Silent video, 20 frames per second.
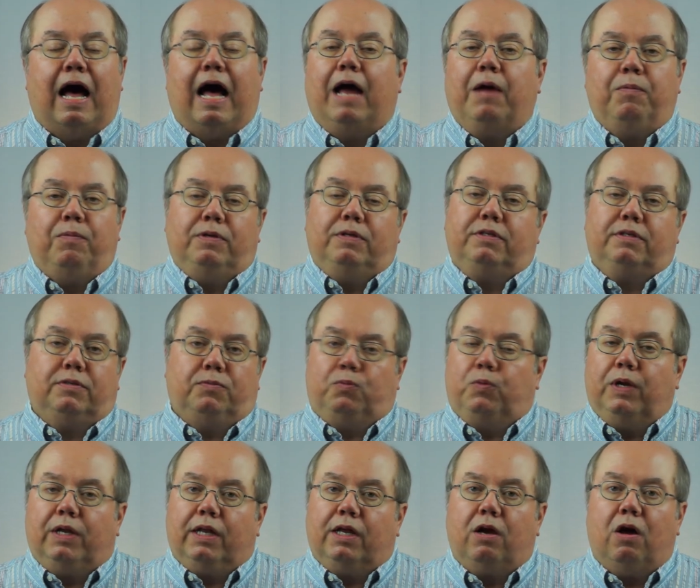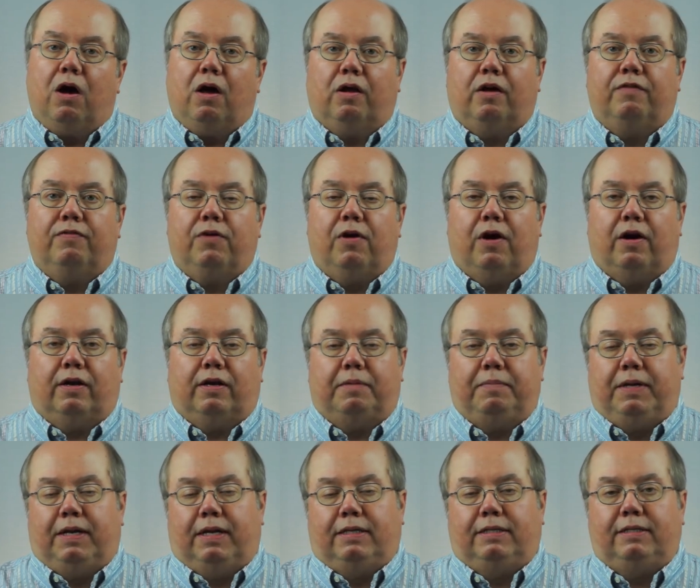I was really caught off guard. I
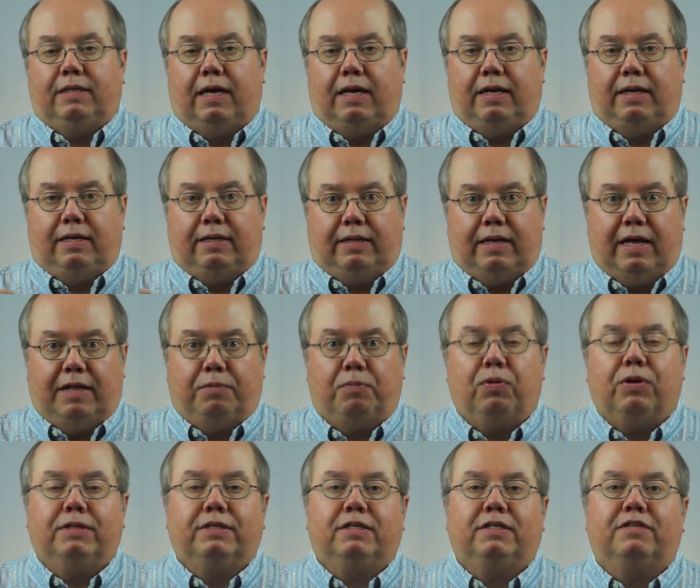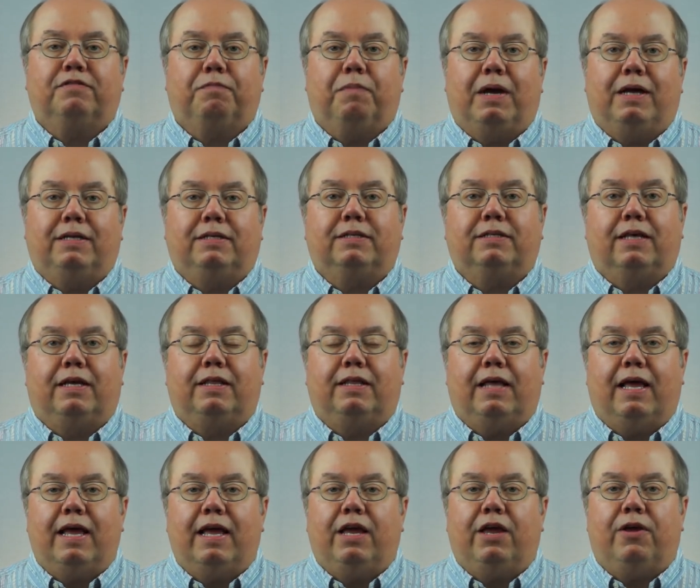mean, I, I had presence of mind to say
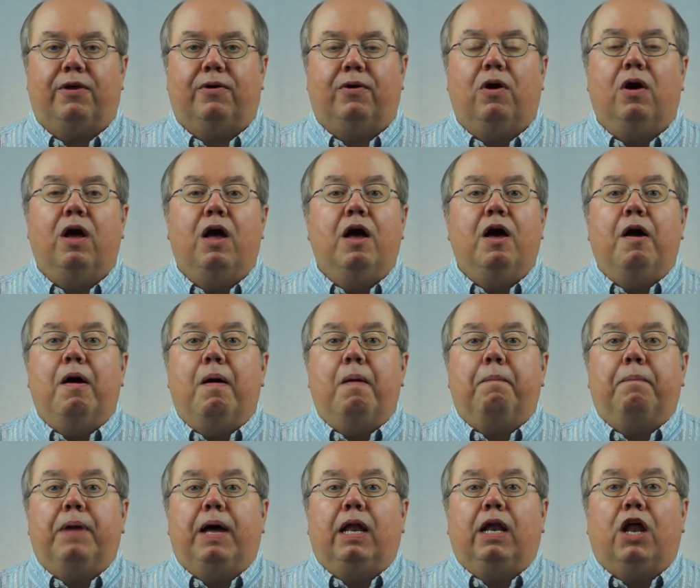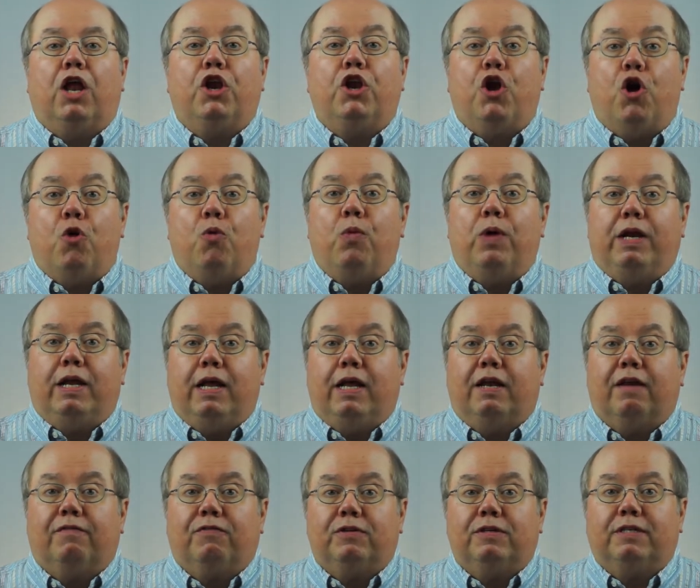thank you, but no one
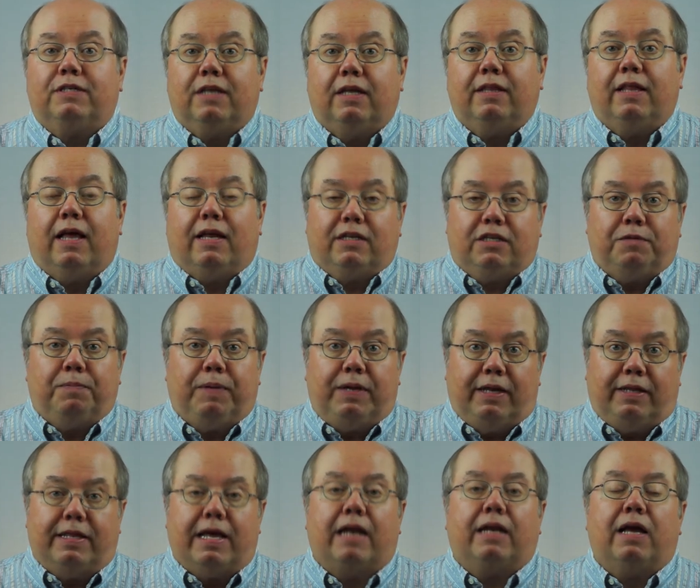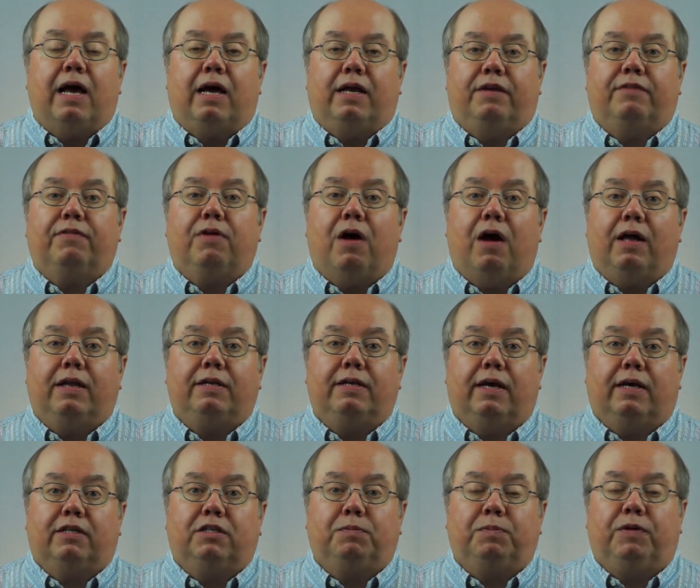had ever said that to me in that kind of
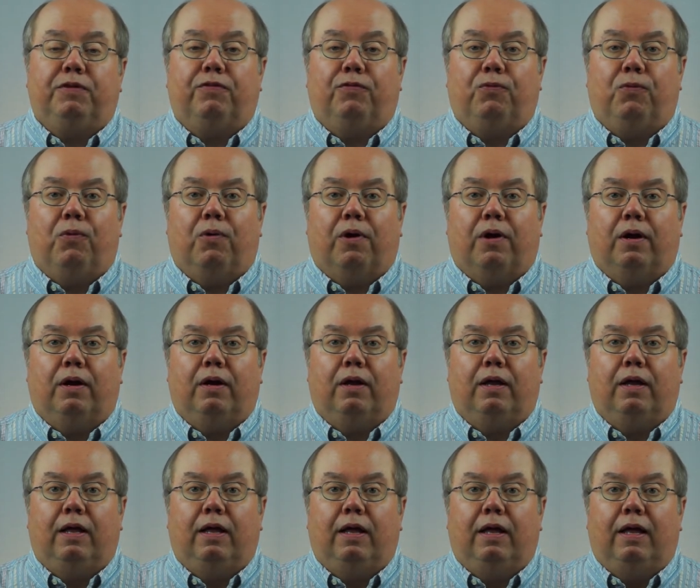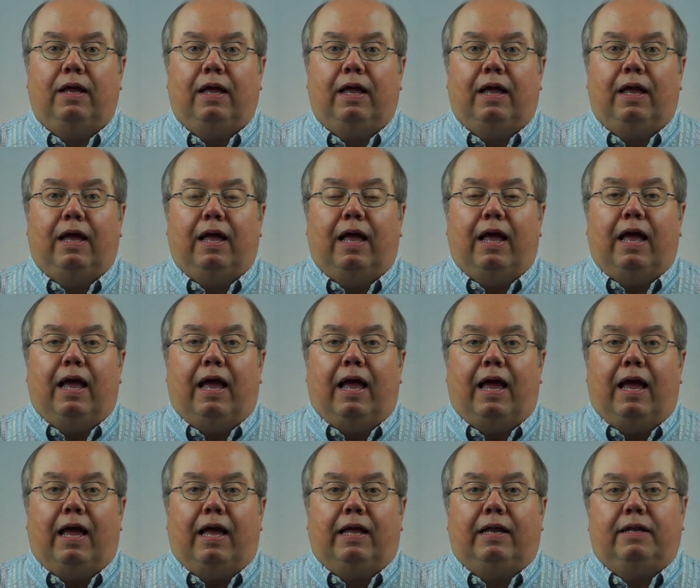context before.
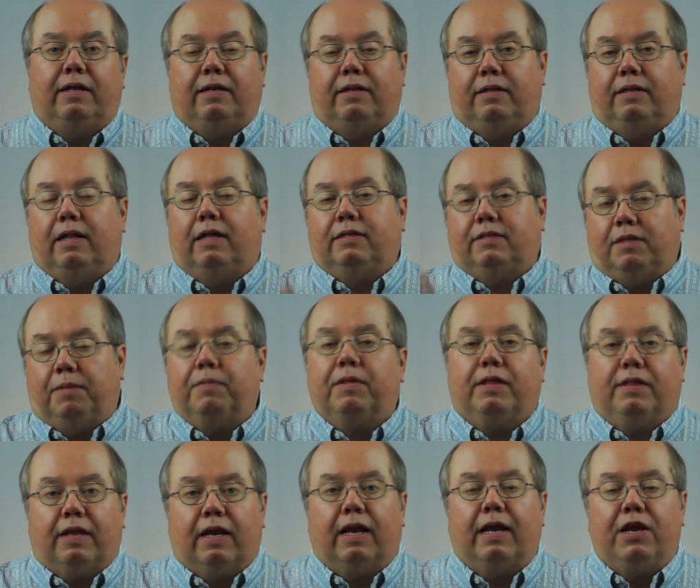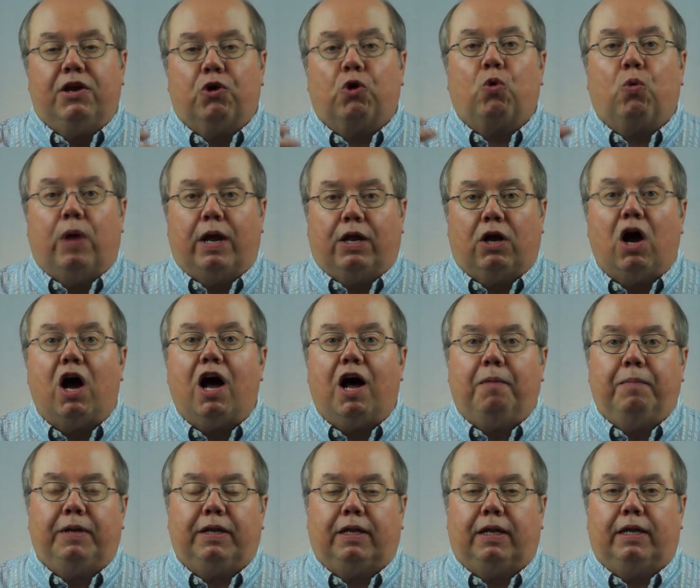And that's something that I hear quite
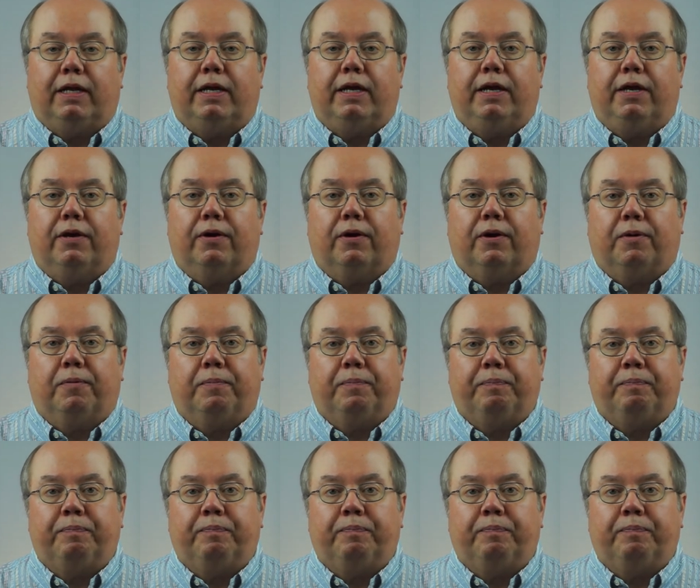commonly here.